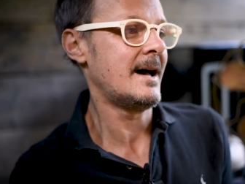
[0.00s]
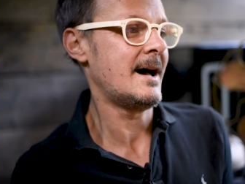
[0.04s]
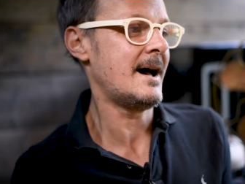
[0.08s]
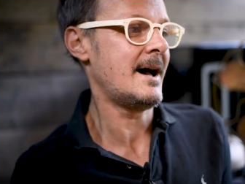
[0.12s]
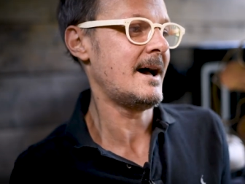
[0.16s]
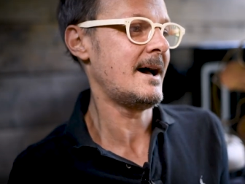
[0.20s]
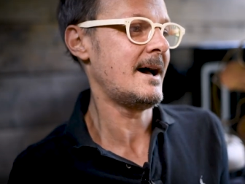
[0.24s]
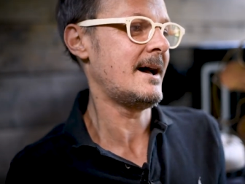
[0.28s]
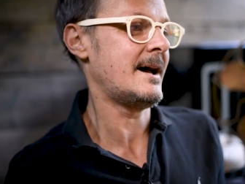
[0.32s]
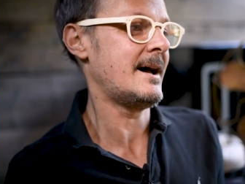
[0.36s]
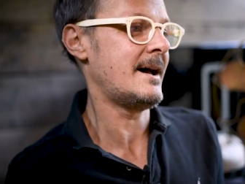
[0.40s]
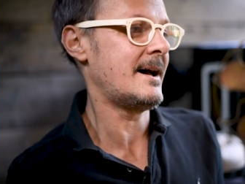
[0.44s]

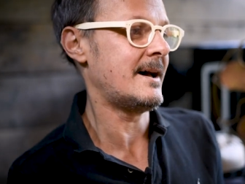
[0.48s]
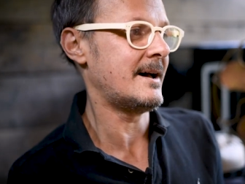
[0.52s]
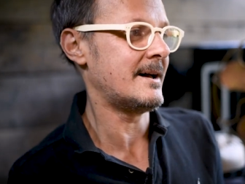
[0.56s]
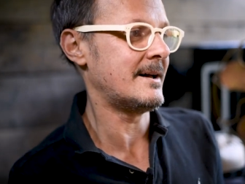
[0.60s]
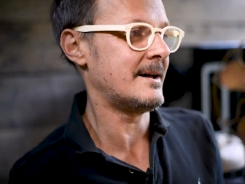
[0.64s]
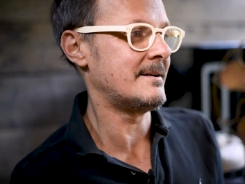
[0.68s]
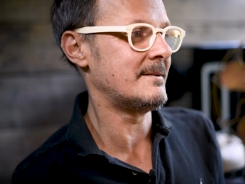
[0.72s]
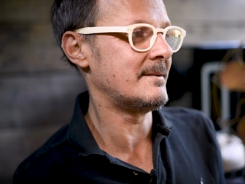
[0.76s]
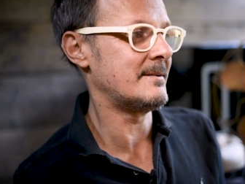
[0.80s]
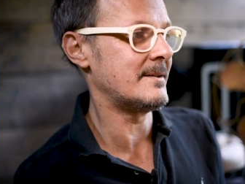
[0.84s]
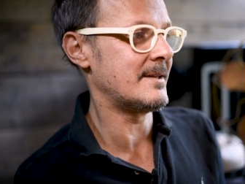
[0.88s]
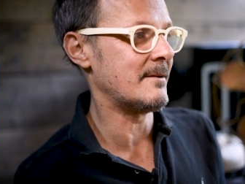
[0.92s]
uh,
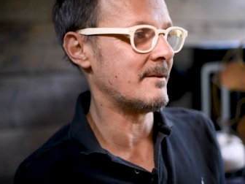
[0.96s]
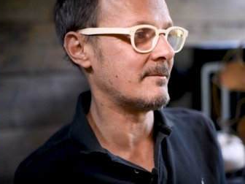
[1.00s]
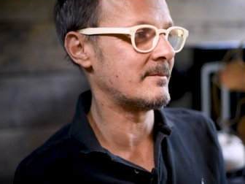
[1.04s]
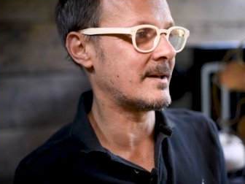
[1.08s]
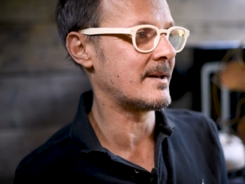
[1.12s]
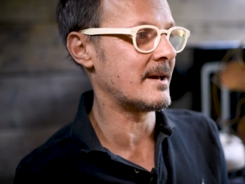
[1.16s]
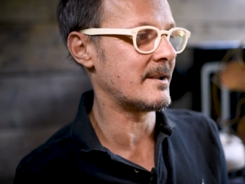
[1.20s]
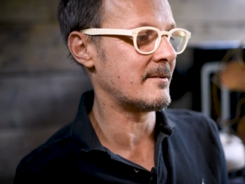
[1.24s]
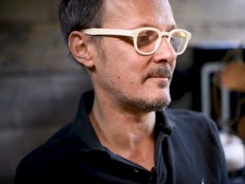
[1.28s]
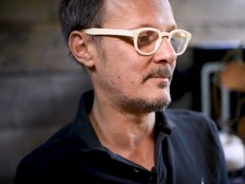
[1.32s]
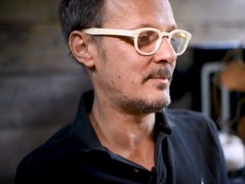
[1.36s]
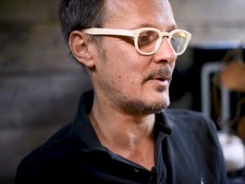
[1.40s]
you know
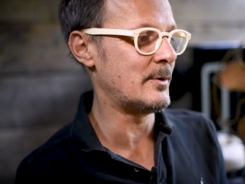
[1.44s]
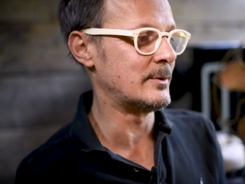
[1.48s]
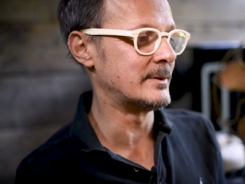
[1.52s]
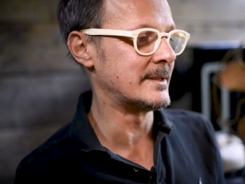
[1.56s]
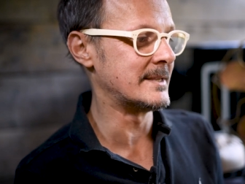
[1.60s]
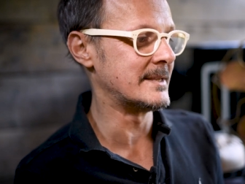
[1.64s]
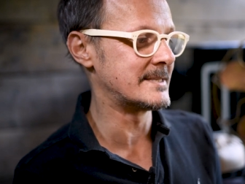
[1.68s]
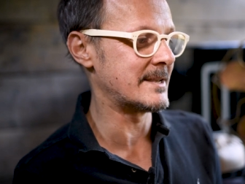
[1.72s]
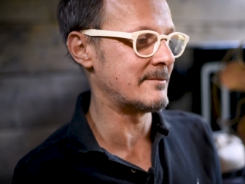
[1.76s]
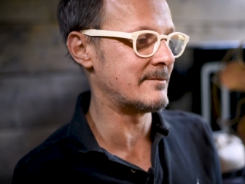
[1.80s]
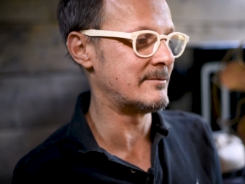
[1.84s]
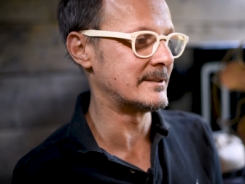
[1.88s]
kind of pulled
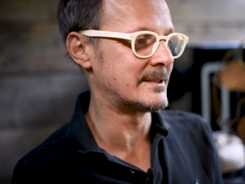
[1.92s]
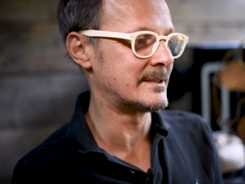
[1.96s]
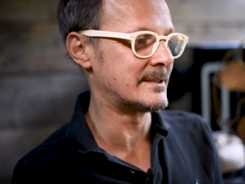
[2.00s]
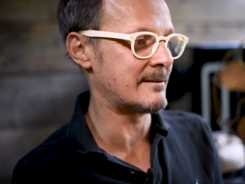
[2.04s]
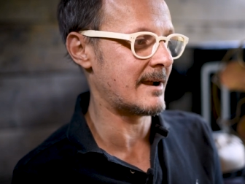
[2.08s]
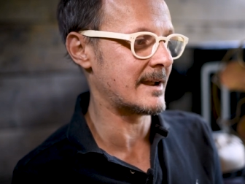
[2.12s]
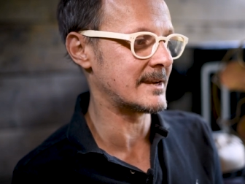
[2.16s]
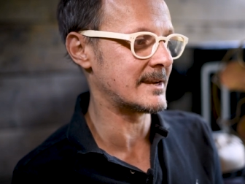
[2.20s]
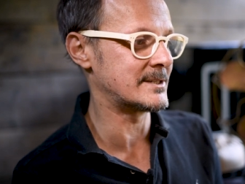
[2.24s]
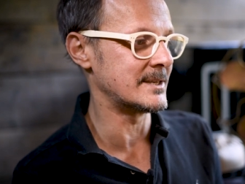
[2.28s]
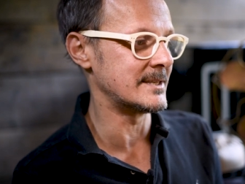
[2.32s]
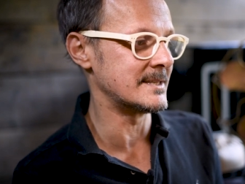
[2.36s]
in several
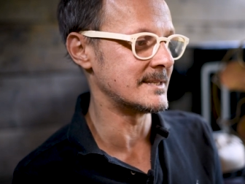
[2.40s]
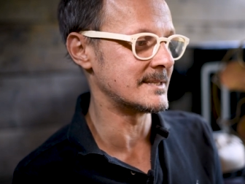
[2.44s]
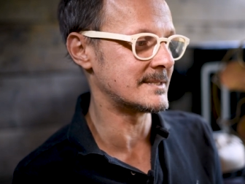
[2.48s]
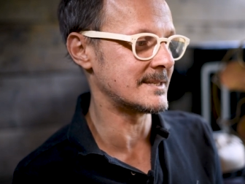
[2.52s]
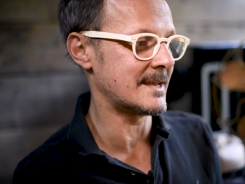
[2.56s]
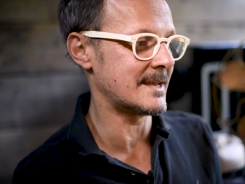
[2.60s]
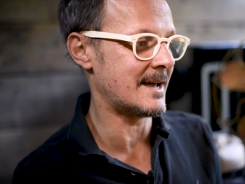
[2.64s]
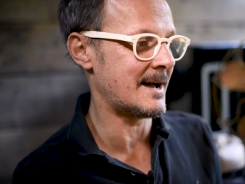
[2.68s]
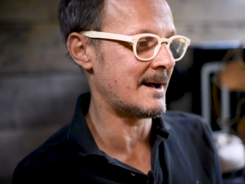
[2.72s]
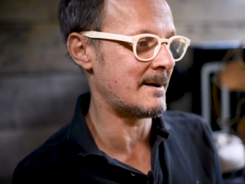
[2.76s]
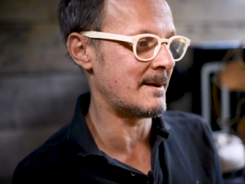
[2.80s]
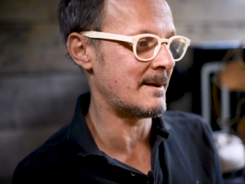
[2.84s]
directions,
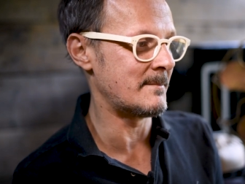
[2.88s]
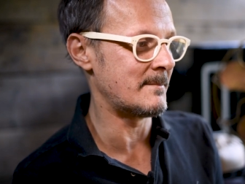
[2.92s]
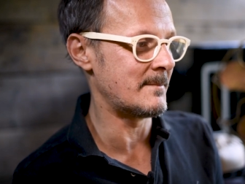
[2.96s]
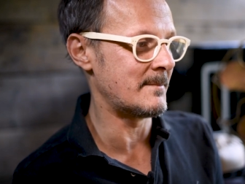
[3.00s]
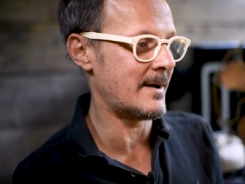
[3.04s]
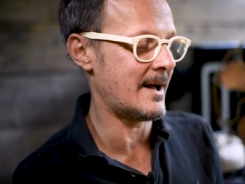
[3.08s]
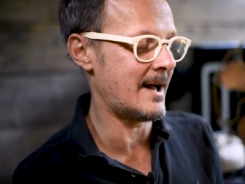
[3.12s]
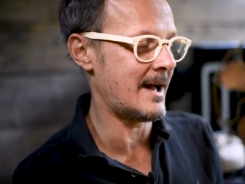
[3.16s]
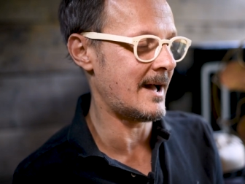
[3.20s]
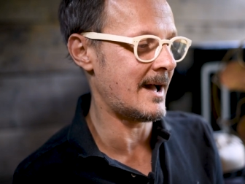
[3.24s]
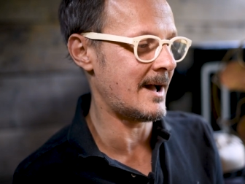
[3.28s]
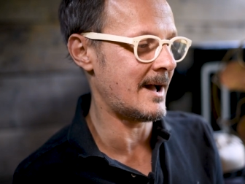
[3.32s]
um,
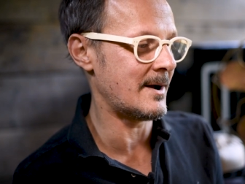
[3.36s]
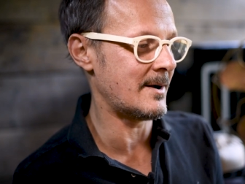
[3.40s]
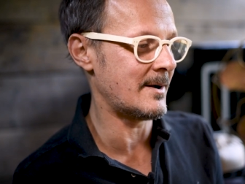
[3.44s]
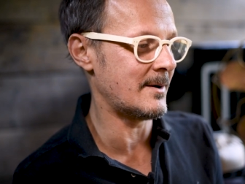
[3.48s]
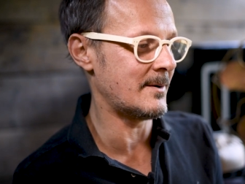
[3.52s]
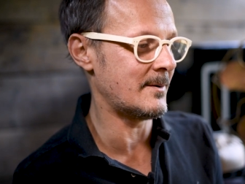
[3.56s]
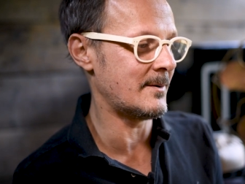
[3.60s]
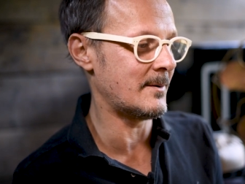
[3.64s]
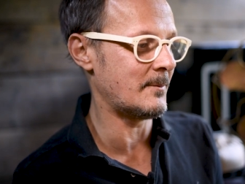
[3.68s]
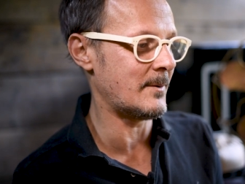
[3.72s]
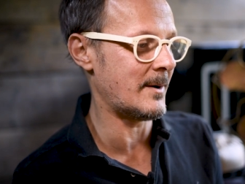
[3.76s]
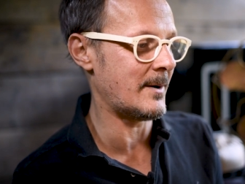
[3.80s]
uh,
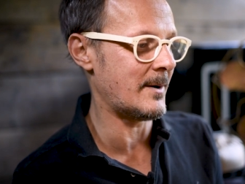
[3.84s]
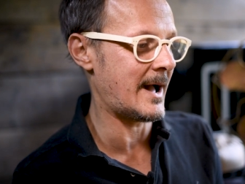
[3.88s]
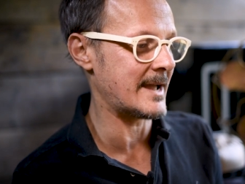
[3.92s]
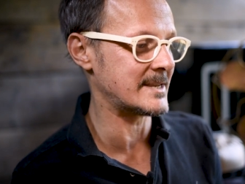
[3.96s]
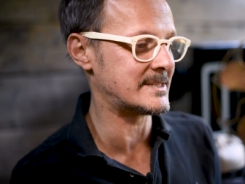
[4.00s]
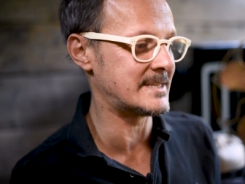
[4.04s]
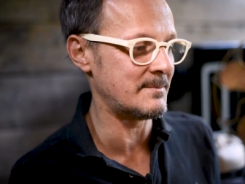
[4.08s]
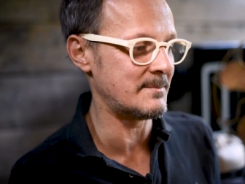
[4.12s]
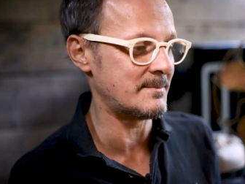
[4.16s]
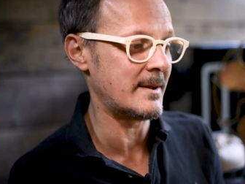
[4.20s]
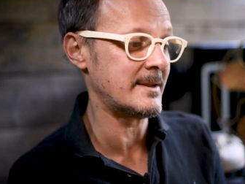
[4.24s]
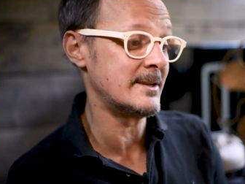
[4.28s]

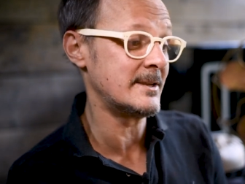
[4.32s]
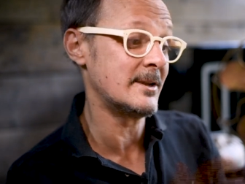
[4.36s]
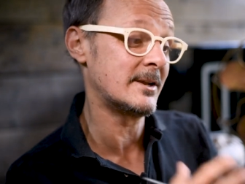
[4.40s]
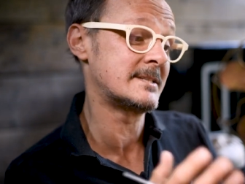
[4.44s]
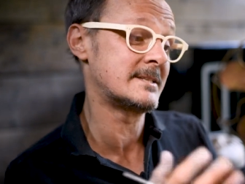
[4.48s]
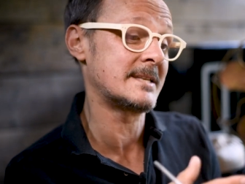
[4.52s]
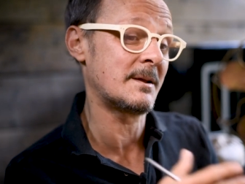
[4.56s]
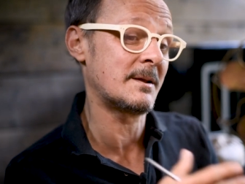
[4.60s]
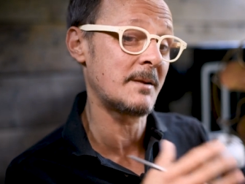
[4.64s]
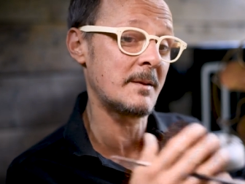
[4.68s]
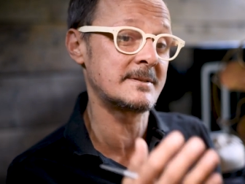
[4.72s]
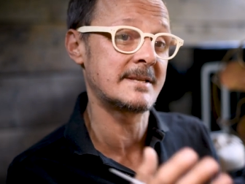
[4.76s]
actually meant you could
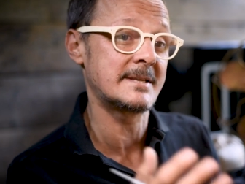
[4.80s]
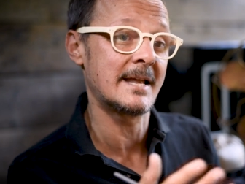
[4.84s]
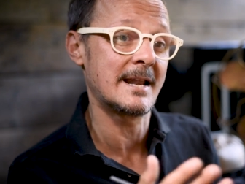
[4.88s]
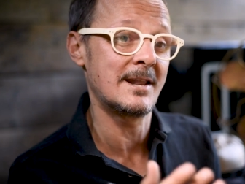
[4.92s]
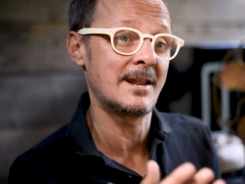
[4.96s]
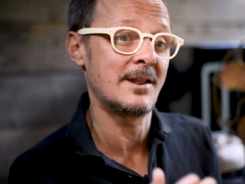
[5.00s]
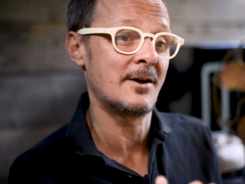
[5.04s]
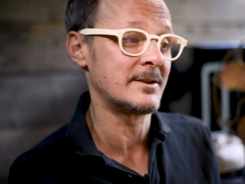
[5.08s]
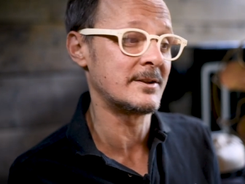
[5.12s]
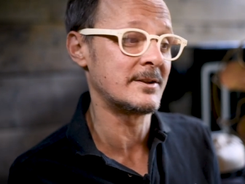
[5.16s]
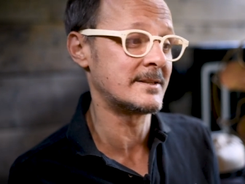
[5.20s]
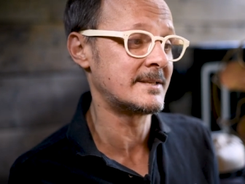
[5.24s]
sometimes get a
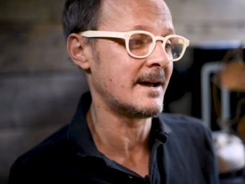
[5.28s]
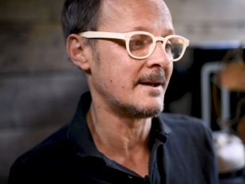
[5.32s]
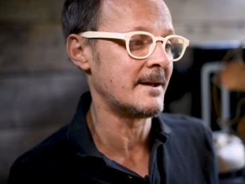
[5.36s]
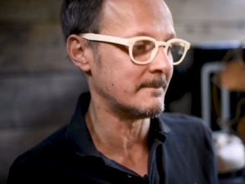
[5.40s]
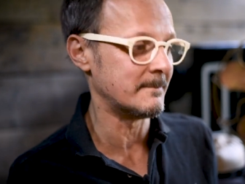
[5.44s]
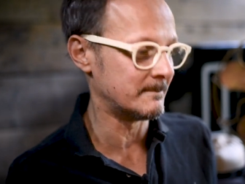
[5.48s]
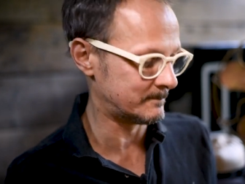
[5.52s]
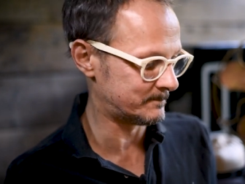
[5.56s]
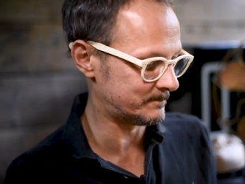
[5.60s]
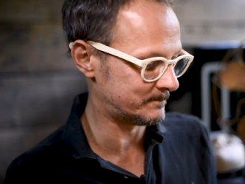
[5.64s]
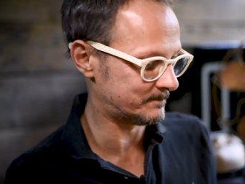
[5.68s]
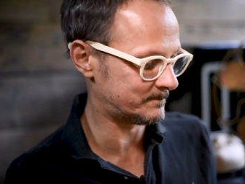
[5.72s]
lot
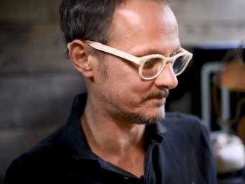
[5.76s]
done.